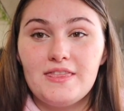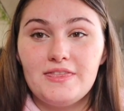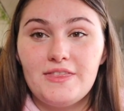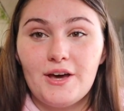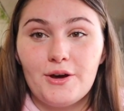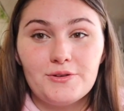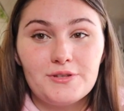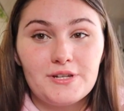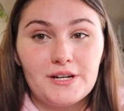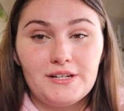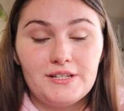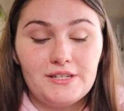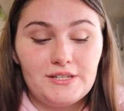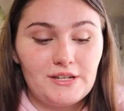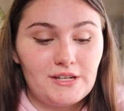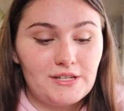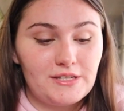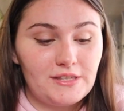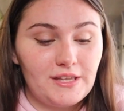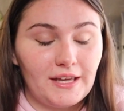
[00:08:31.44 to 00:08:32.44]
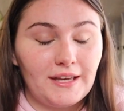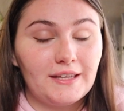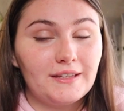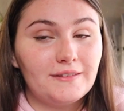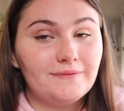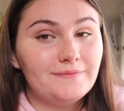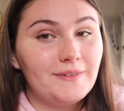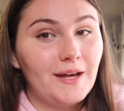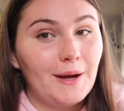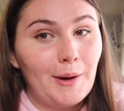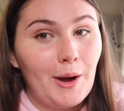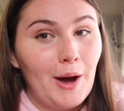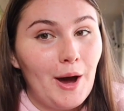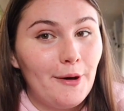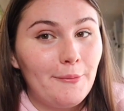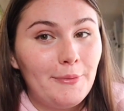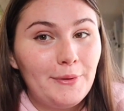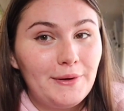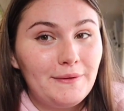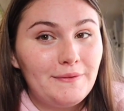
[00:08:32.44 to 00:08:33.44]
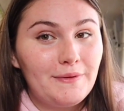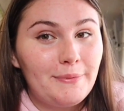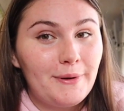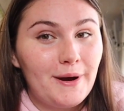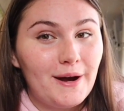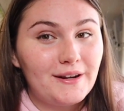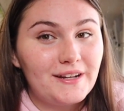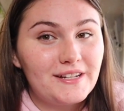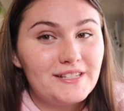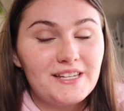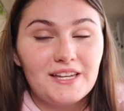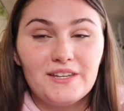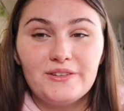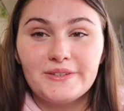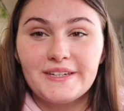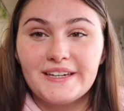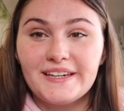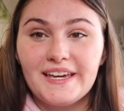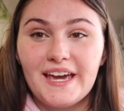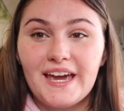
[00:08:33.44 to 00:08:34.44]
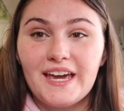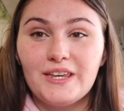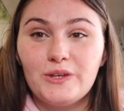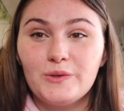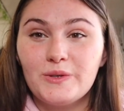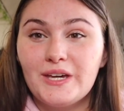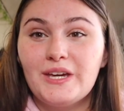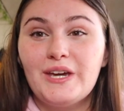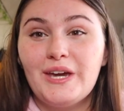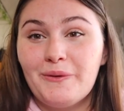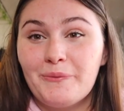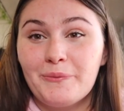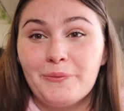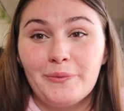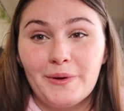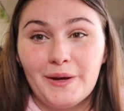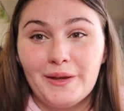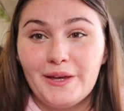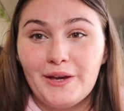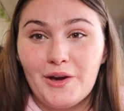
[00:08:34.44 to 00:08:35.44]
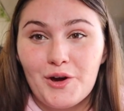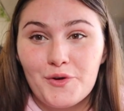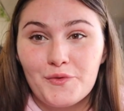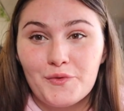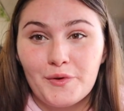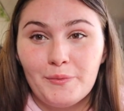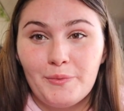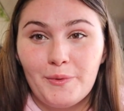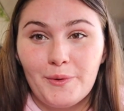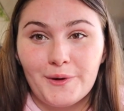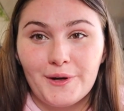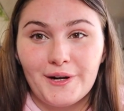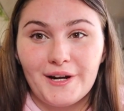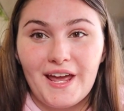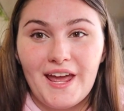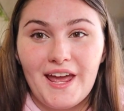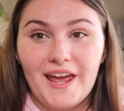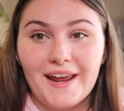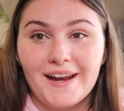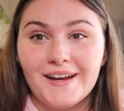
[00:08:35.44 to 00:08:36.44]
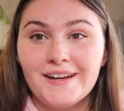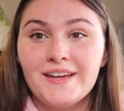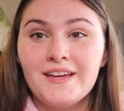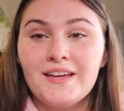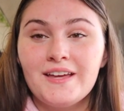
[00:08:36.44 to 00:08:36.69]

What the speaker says: those are just like a couple of the products that you can get. You can get really overboard, and